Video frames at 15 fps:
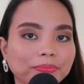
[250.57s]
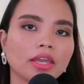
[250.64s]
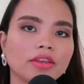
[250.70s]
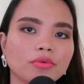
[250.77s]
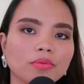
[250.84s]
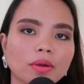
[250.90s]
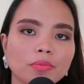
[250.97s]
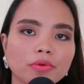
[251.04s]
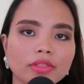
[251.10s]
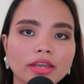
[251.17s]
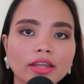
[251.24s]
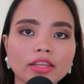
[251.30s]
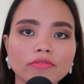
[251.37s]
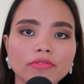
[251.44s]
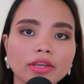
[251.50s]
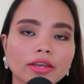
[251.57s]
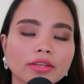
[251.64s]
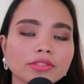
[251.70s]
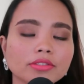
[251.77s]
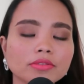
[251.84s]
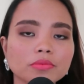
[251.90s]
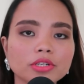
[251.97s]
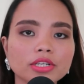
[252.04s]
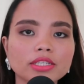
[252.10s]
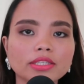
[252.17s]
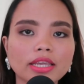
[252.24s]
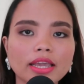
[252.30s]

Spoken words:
And remember that if the customer is